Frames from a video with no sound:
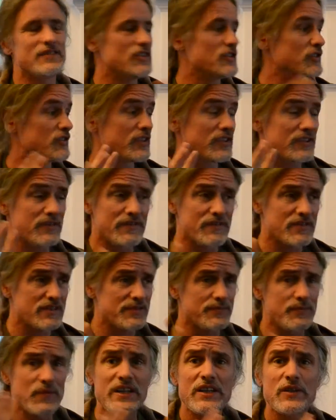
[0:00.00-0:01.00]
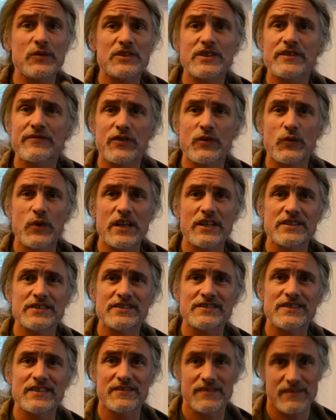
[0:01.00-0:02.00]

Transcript: you know, there's many different ways,